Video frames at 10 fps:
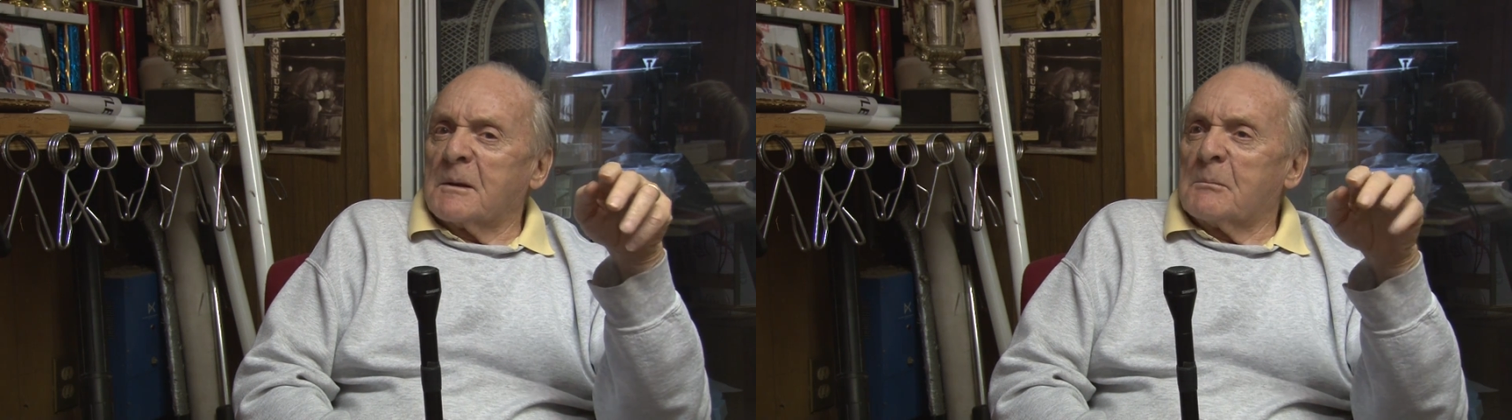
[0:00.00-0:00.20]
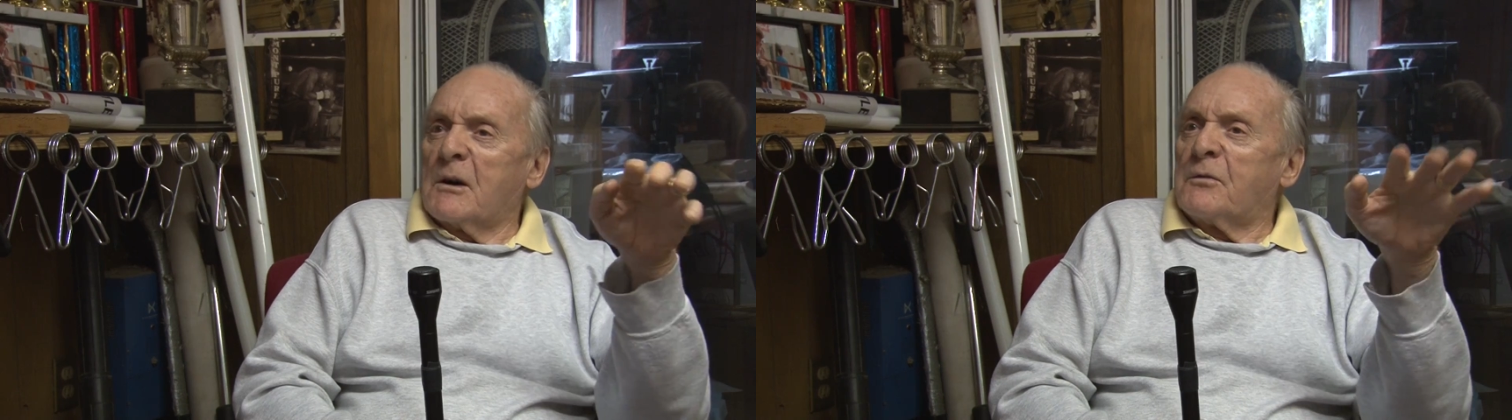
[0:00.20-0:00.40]

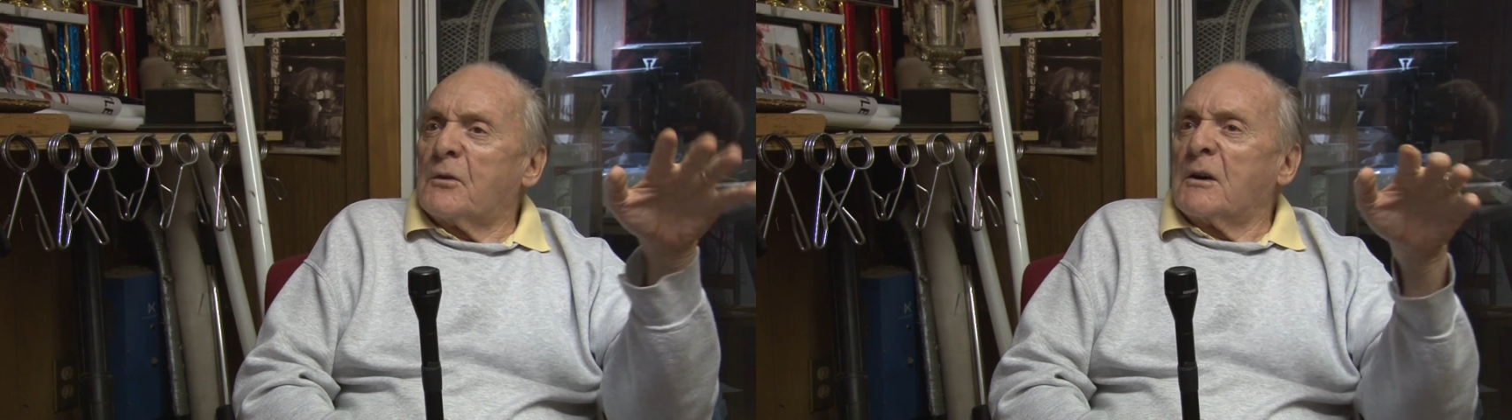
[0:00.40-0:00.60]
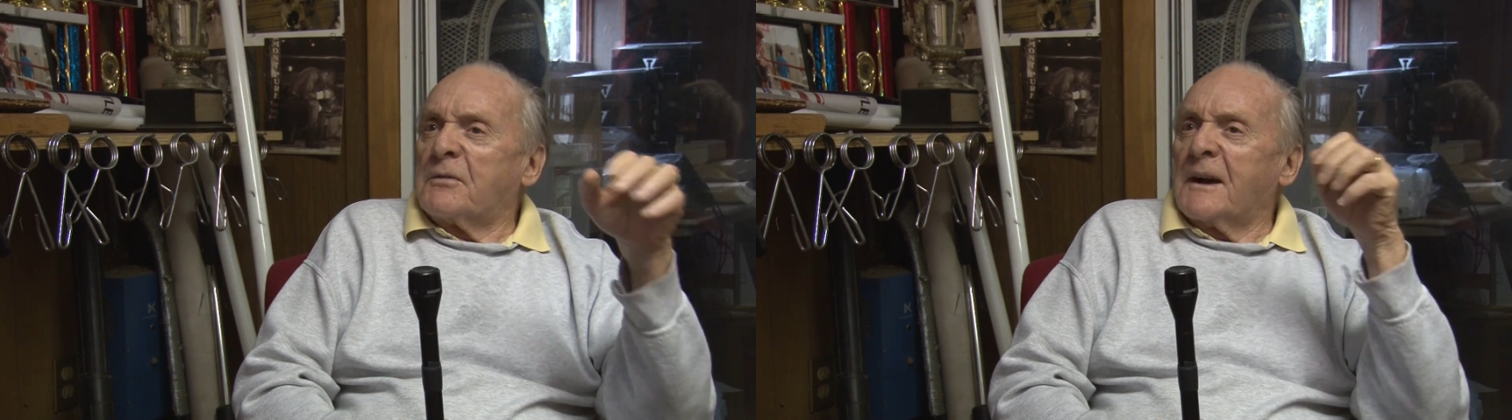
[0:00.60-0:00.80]
about
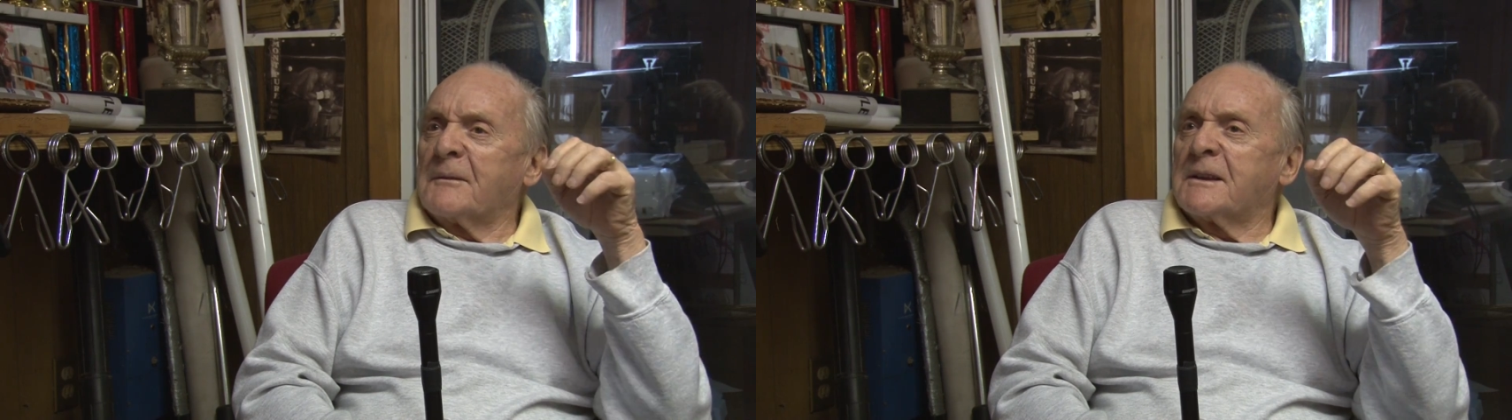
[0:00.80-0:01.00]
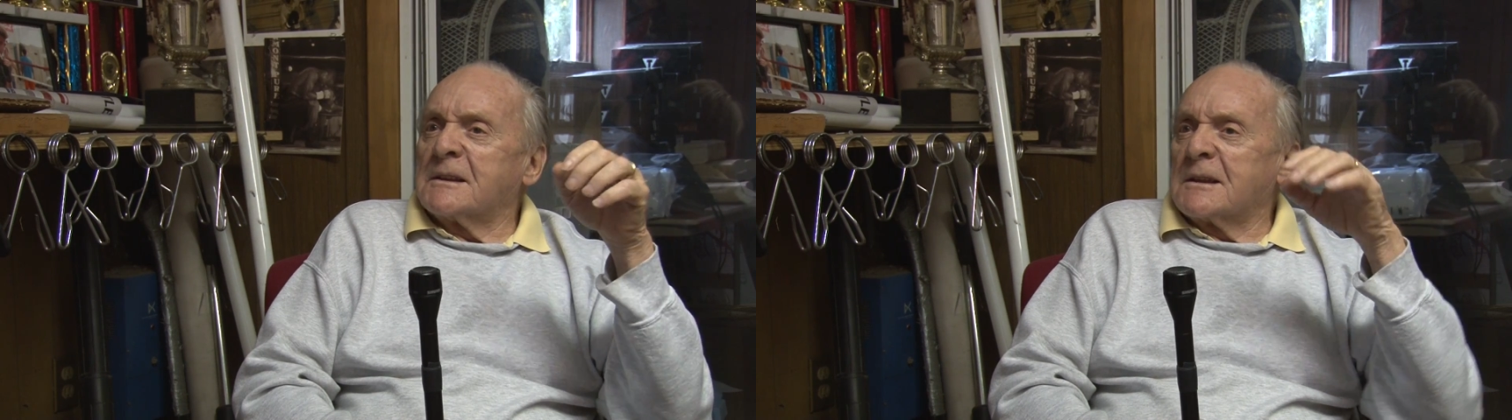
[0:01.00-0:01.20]
4 or
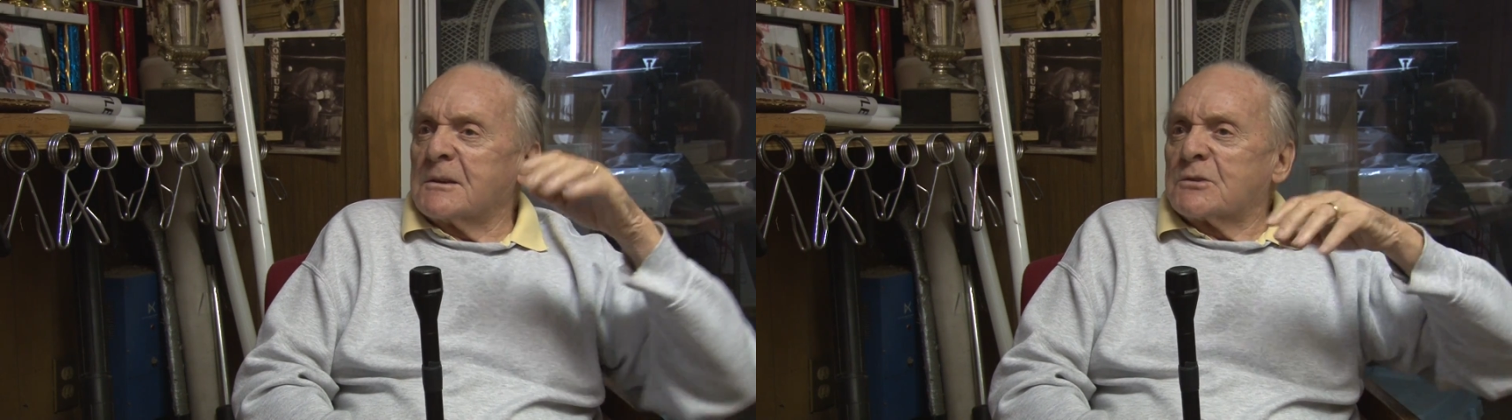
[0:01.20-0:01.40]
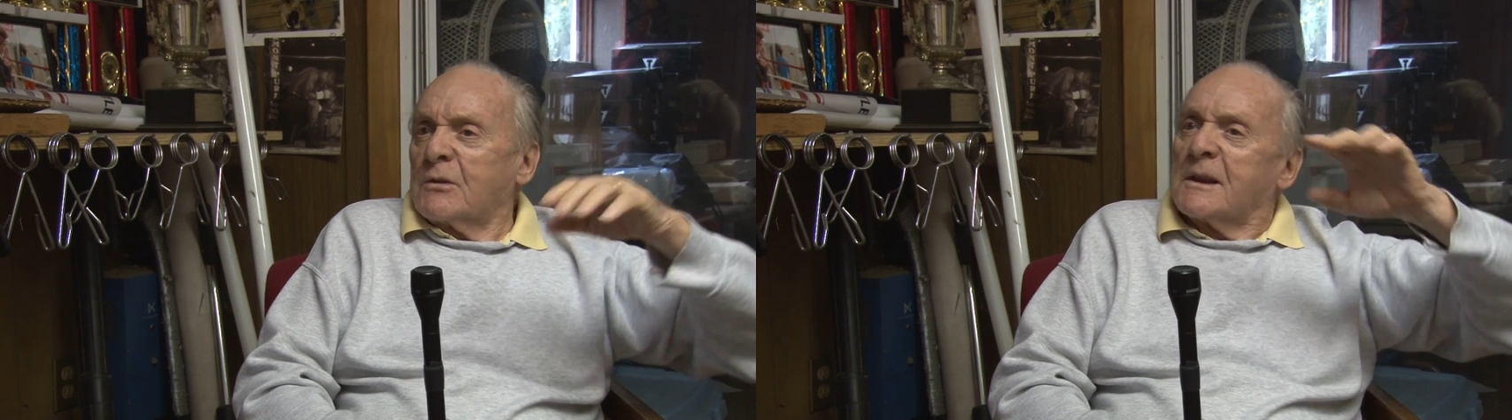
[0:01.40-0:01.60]
5 kids I
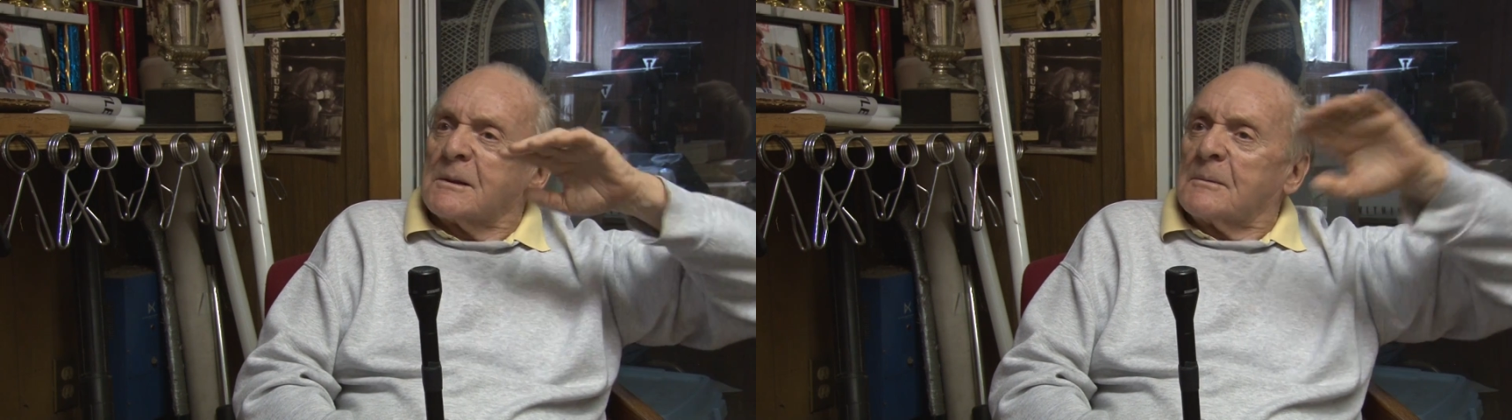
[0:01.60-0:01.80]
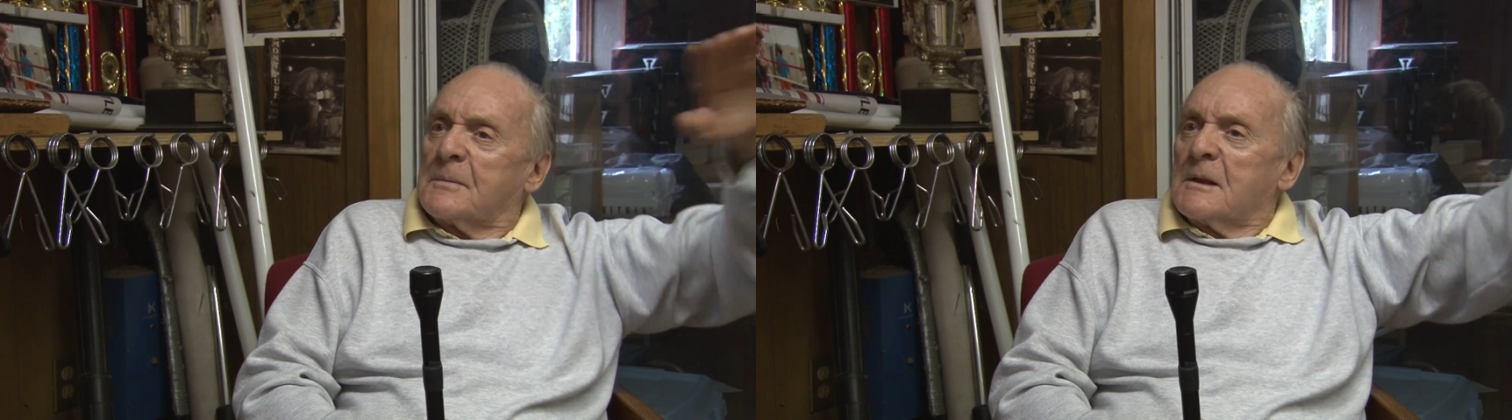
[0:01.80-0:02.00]
was training,